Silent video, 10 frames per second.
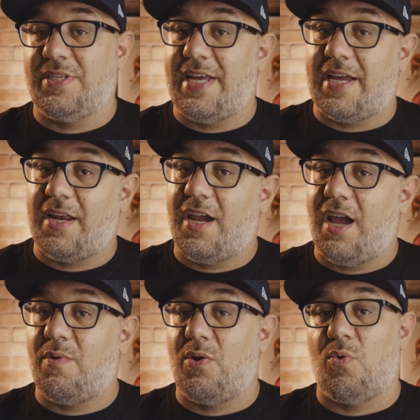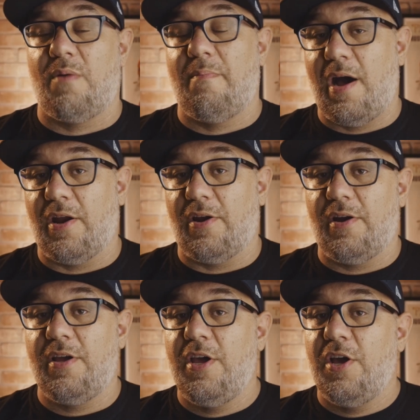second camera or a
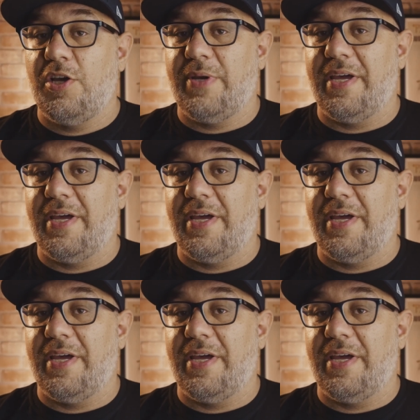monitor. You